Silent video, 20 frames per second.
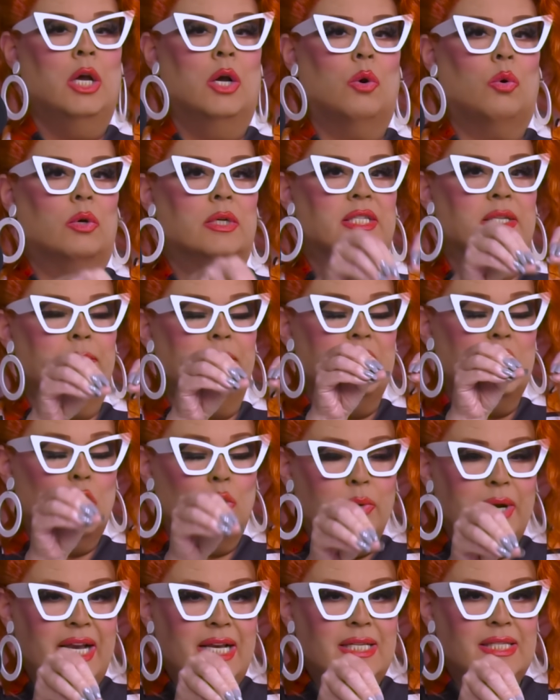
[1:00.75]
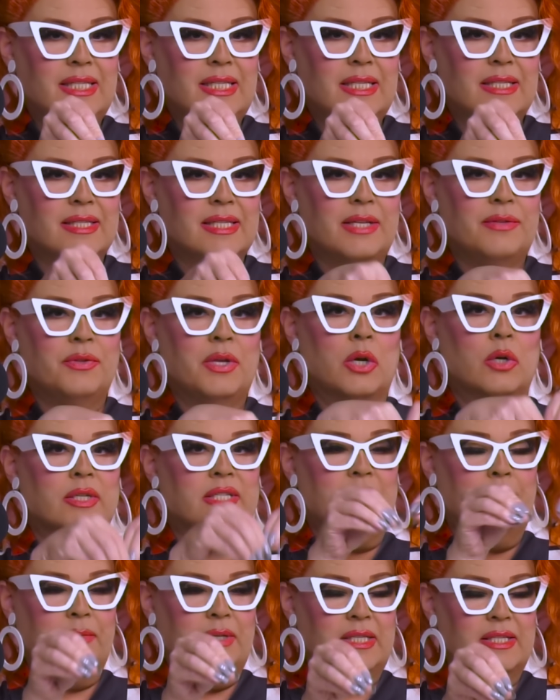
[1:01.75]
or somebody crazy is in there or
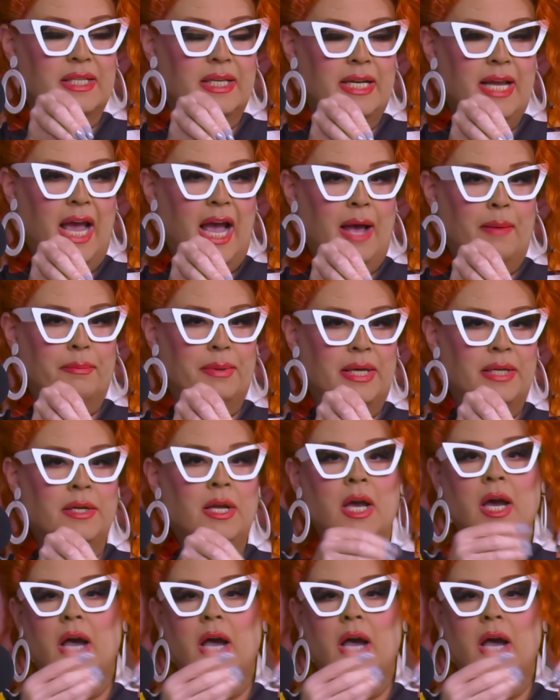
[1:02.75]
something's going to happen.